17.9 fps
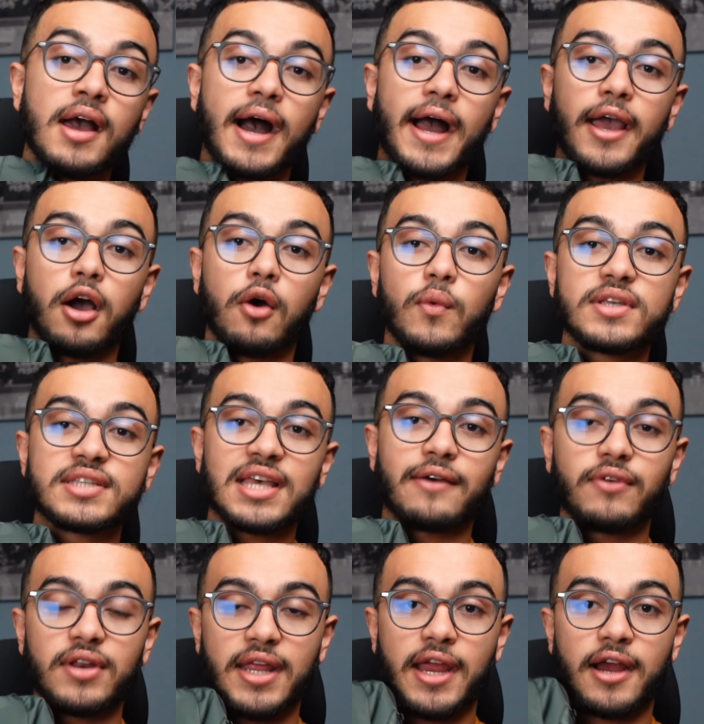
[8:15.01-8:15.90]
I always
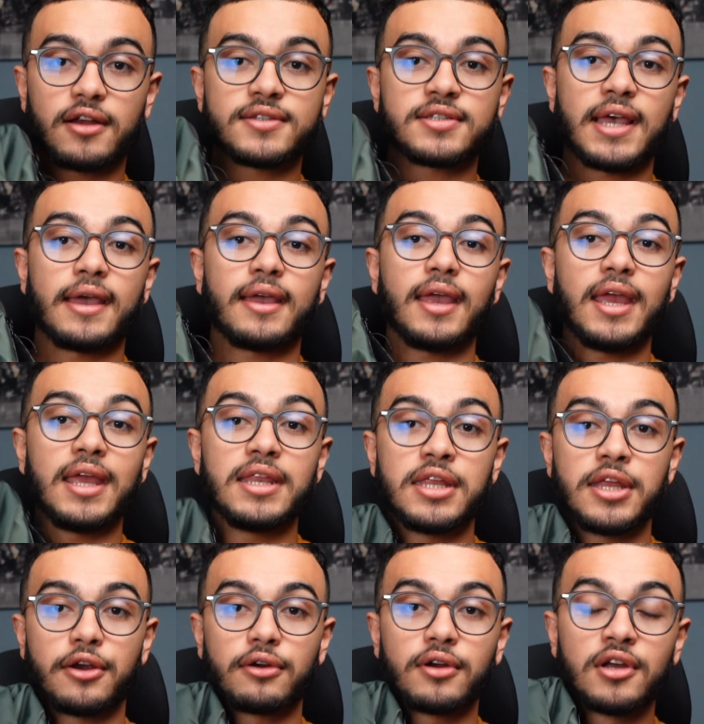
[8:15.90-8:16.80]
have an AirTag in
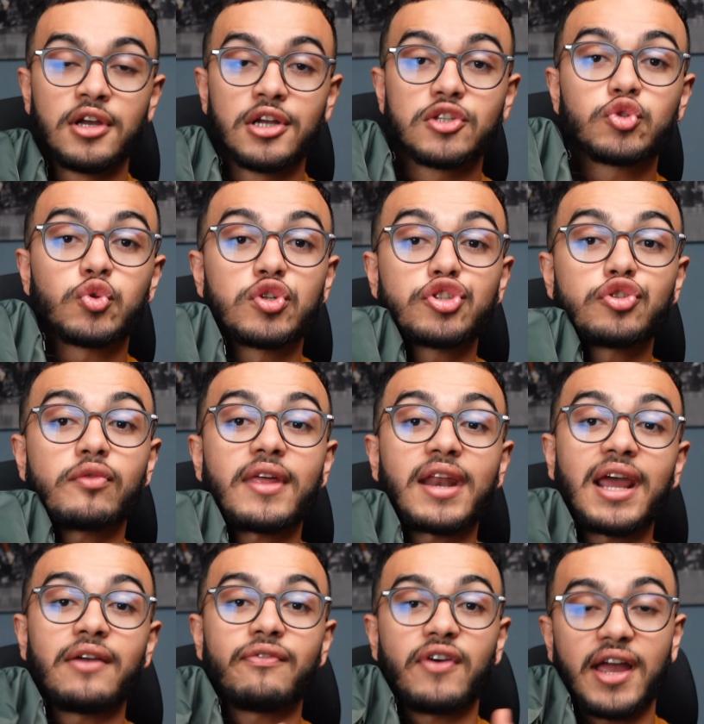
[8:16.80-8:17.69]
here to ensure that
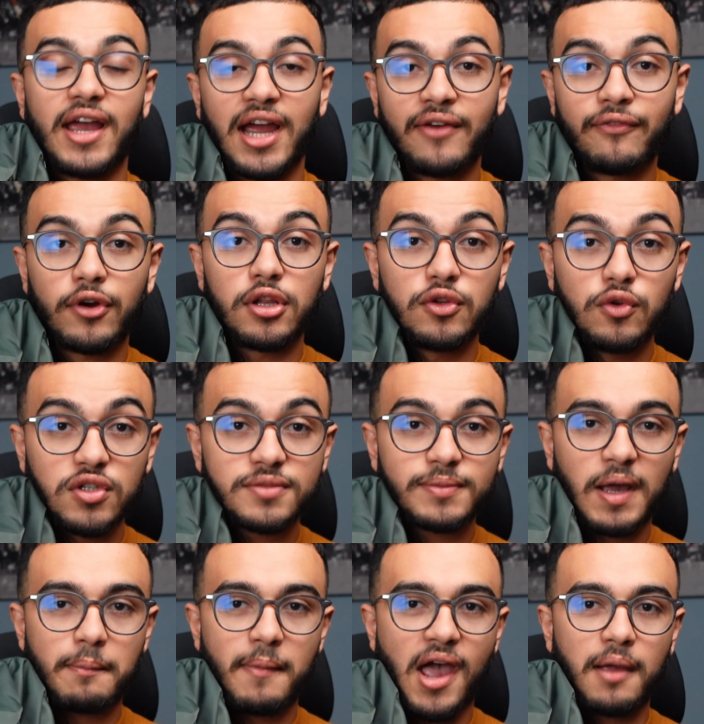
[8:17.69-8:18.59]
if I ever lose
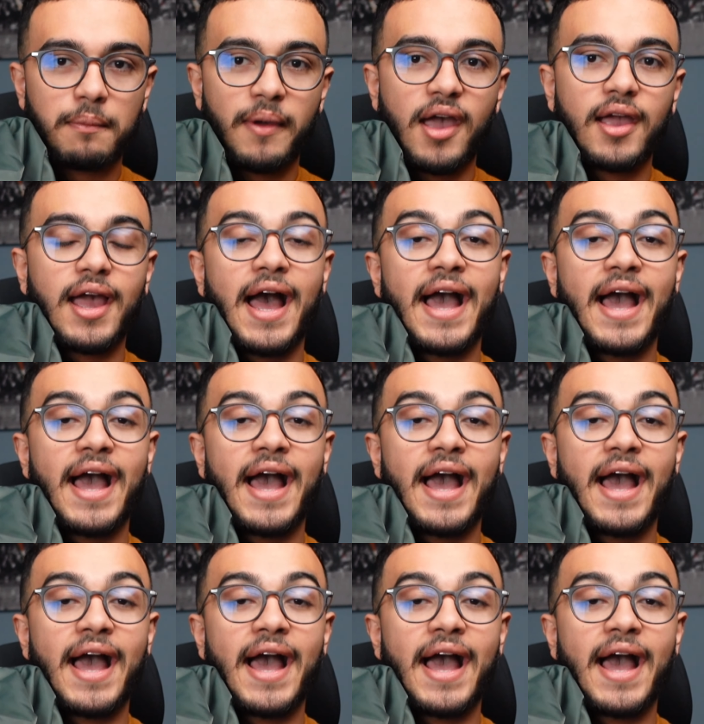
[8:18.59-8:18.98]
my backpack,